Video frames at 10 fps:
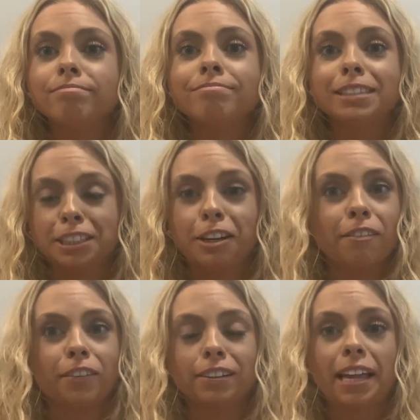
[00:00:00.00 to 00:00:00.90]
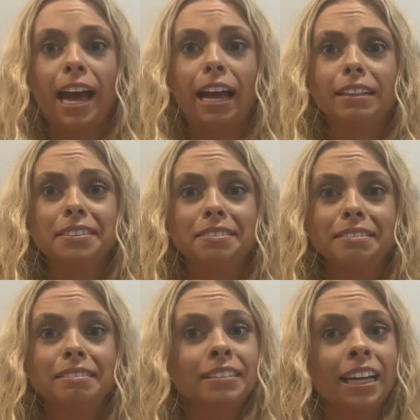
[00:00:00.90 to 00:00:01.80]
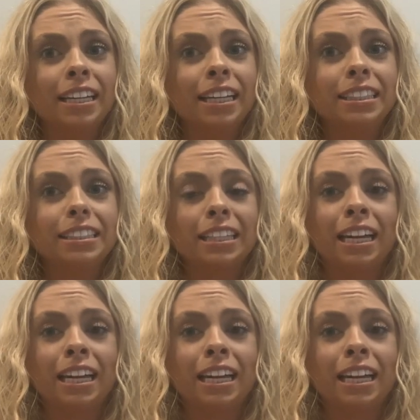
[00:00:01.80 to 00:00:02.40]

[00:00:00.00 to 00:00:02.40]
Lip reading: discovered that phthalates